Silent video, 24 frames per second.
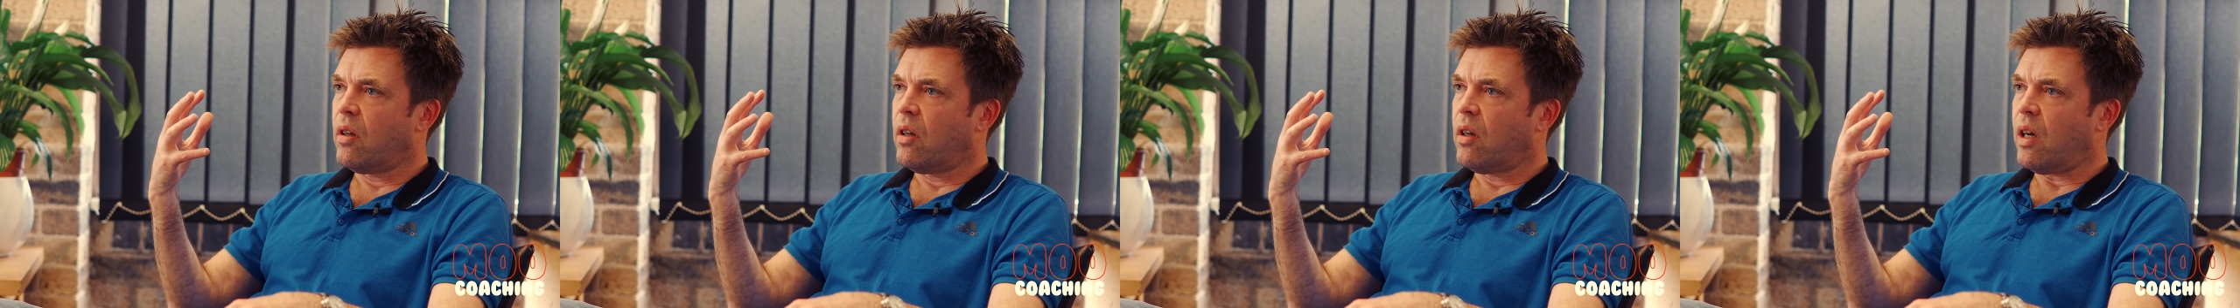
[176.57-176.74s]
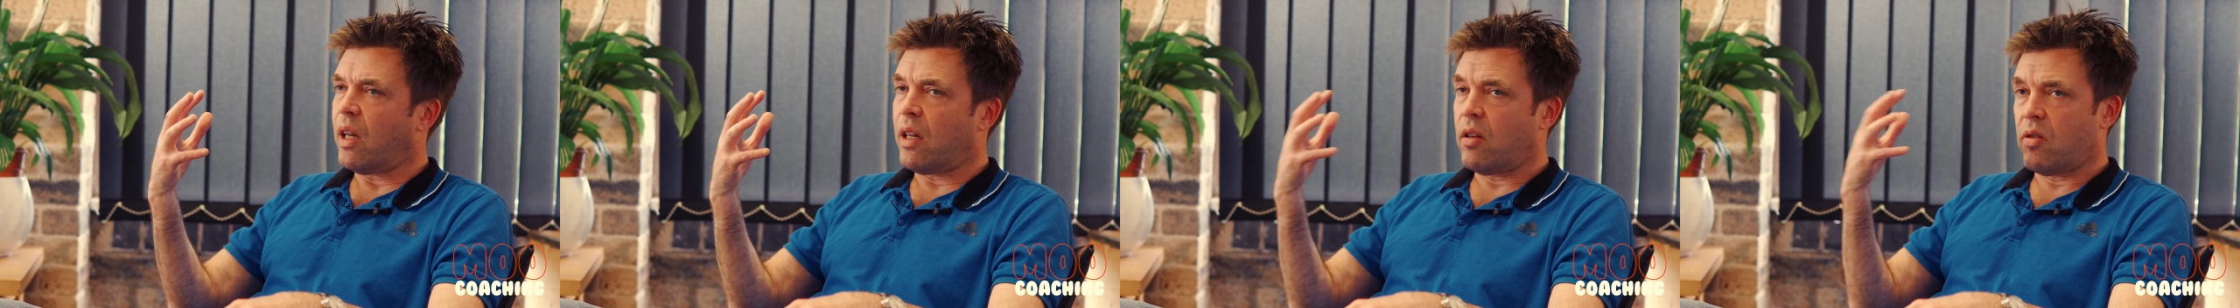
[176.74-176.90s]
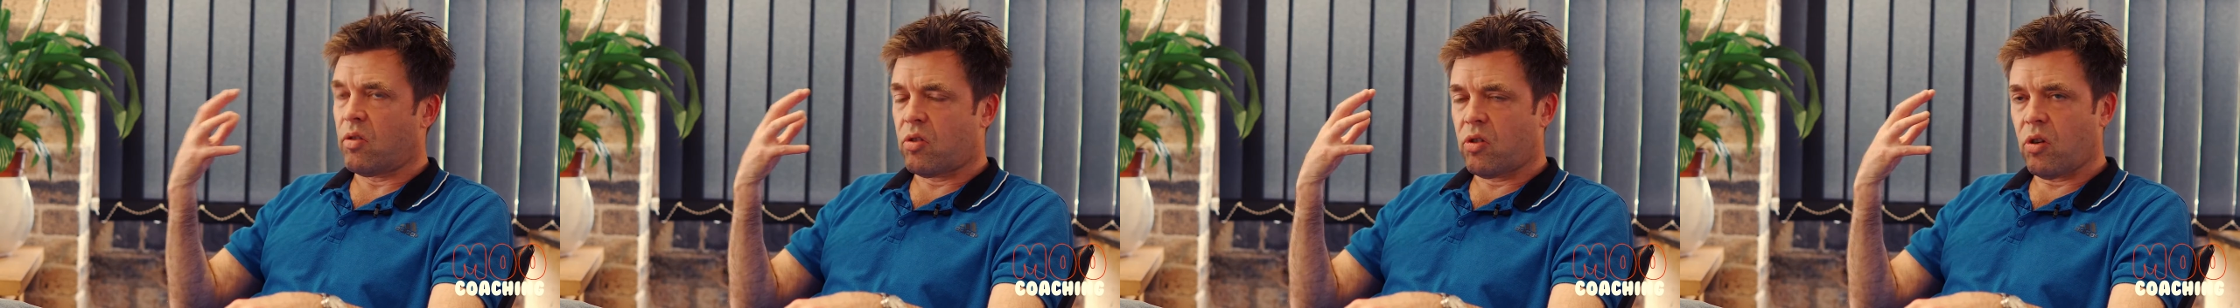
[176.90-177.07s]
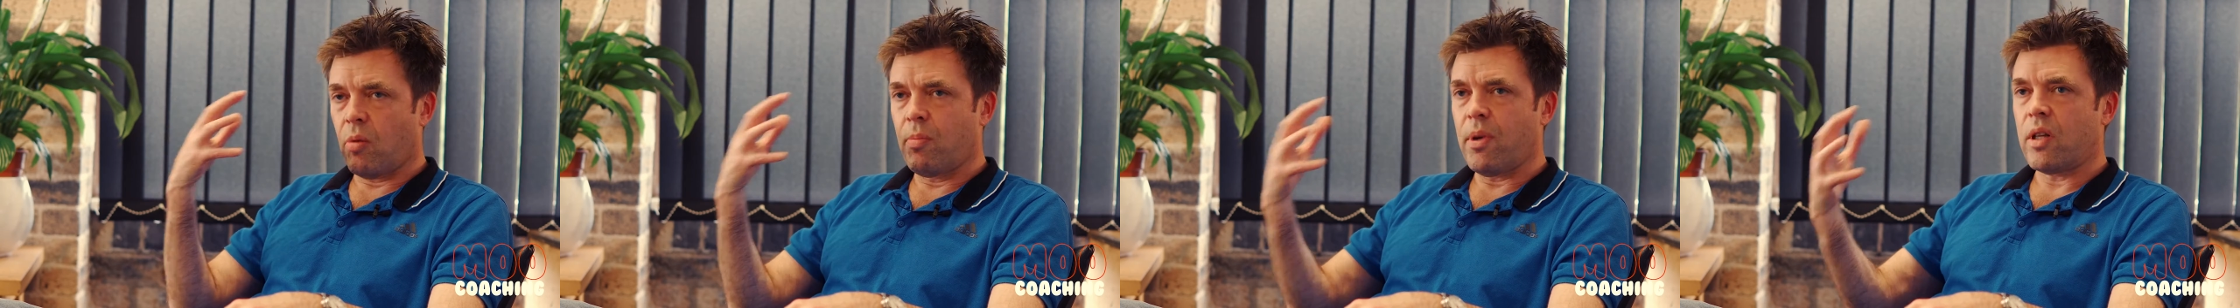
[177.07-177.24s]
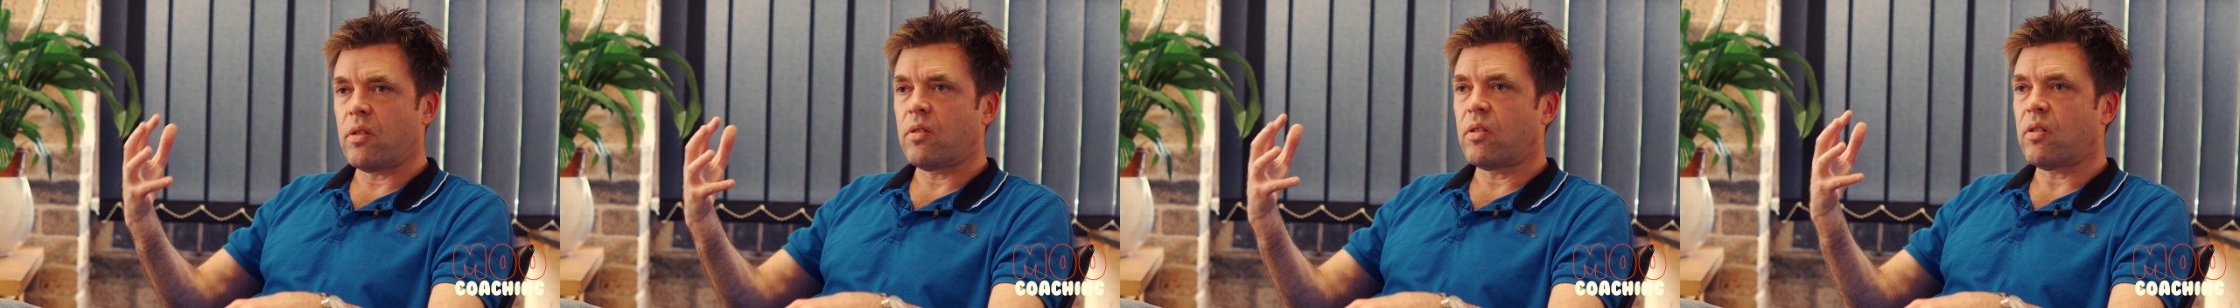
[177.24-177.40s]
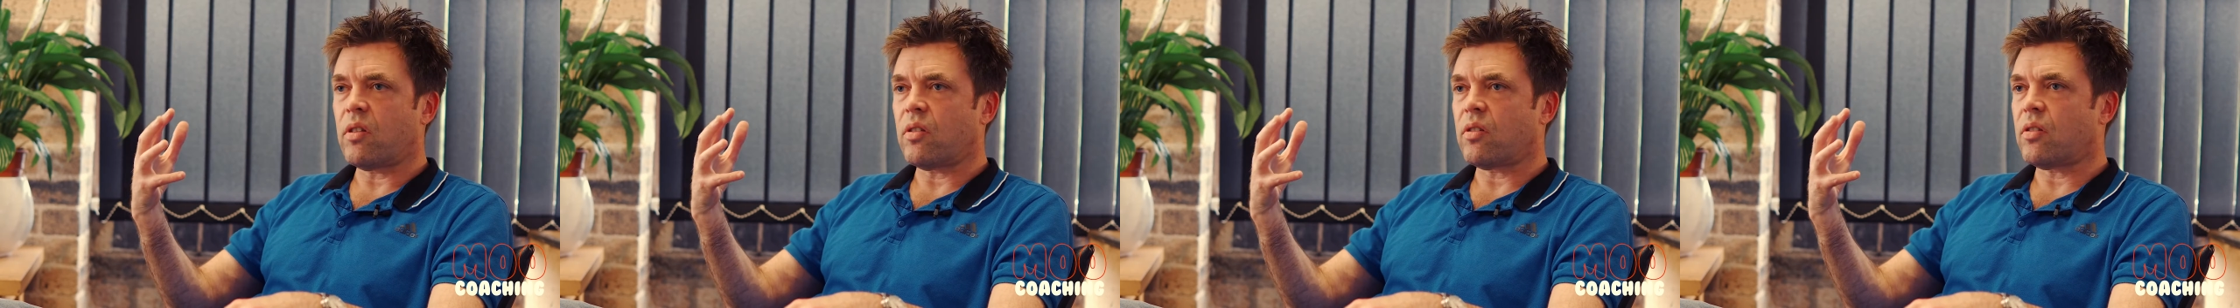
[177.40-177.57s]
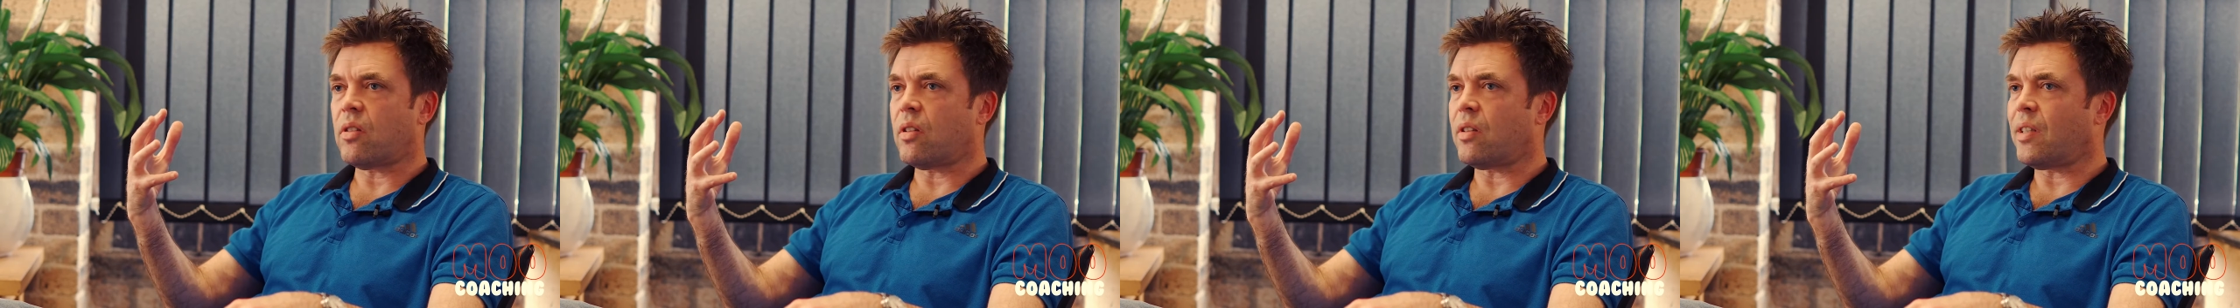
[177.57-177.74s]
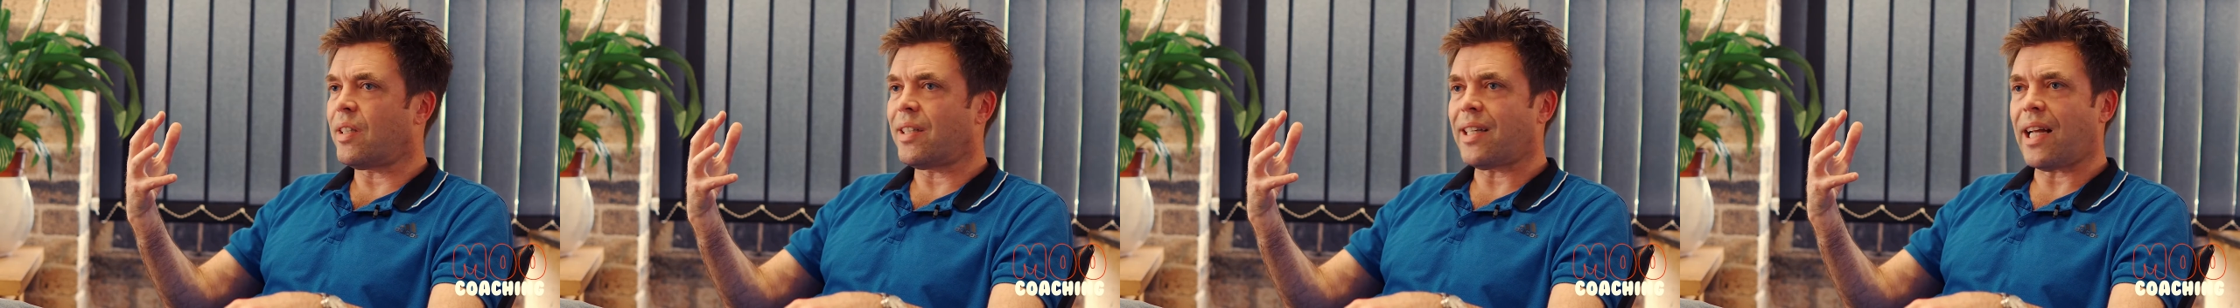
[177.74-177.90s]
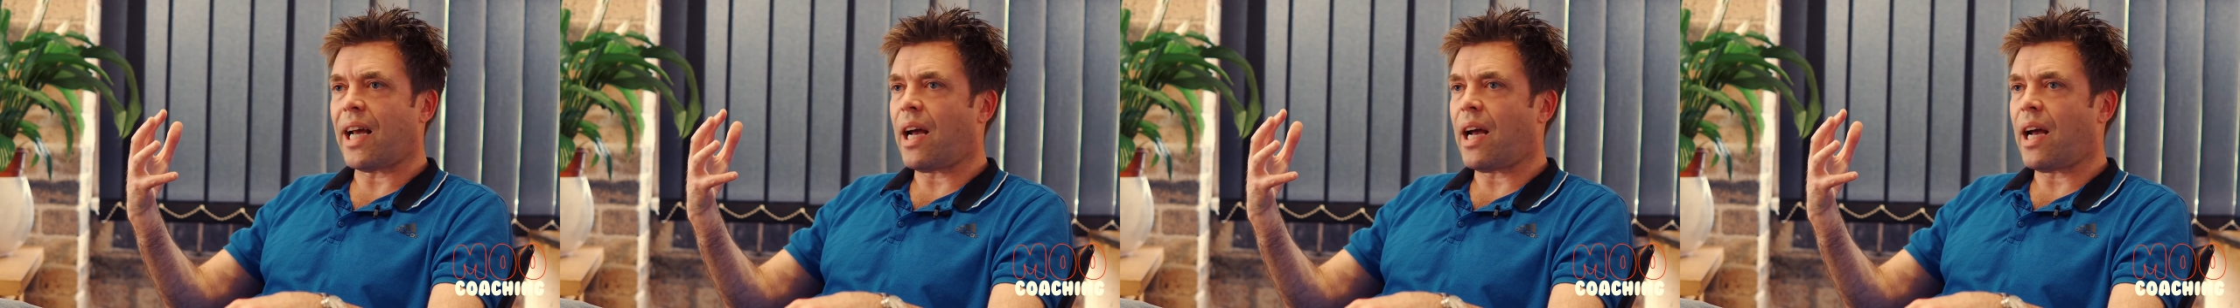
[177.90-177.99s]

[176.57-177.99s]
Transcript: And in some instances, it's